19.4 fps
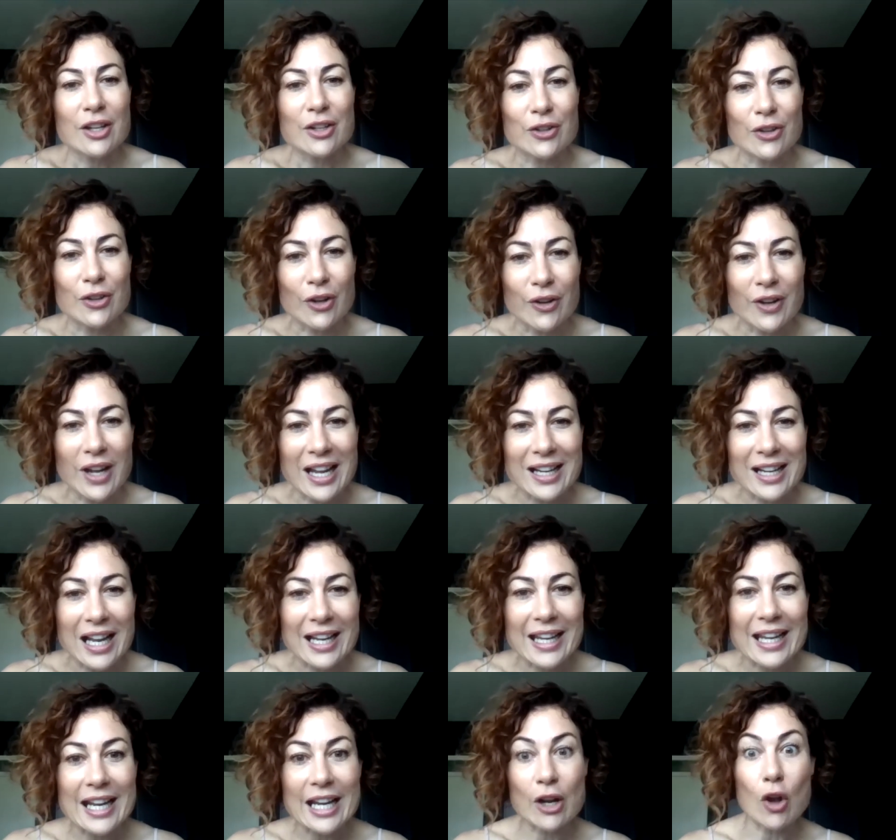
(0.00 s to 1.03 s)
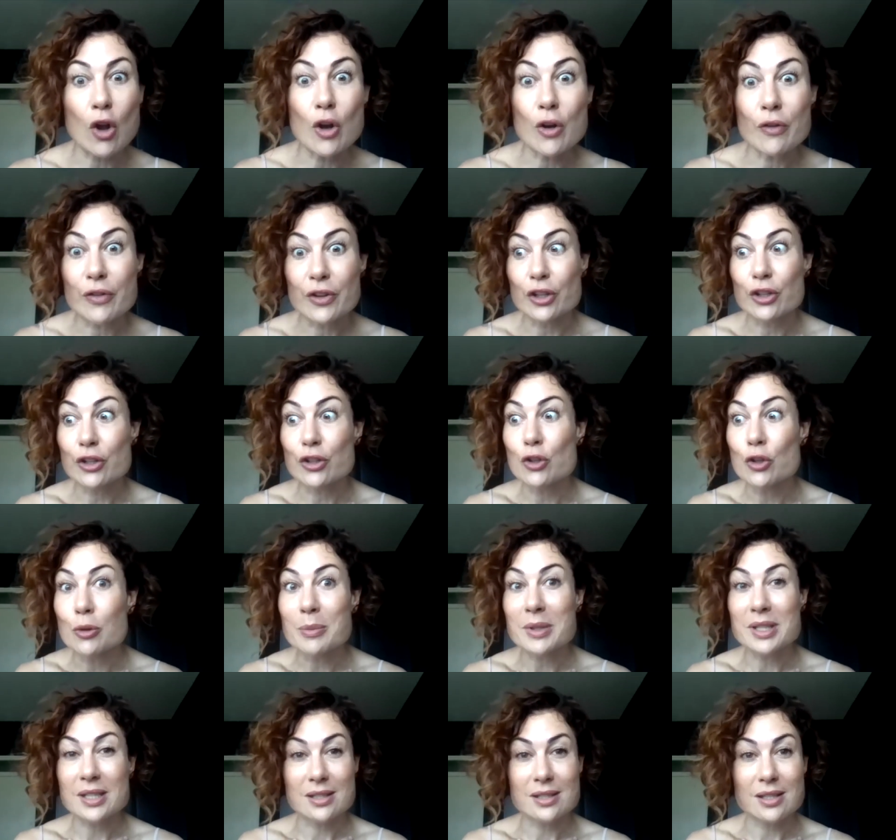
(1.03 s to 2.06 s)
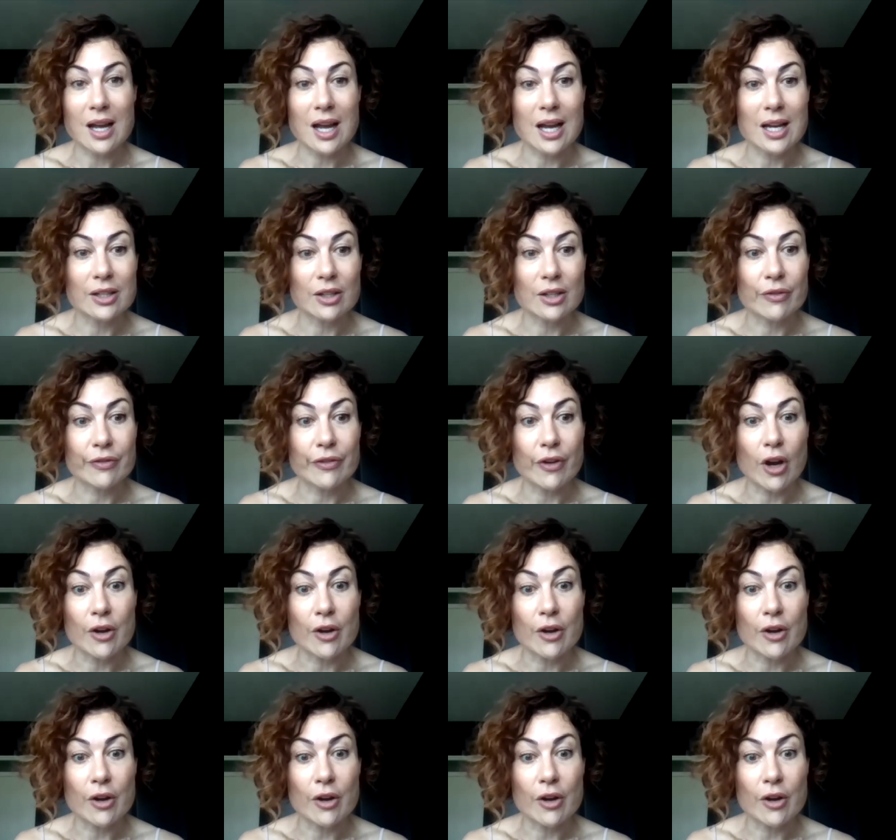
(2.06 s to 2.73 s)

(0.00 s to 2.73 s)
you mm-hmm. know and like getting over the human side of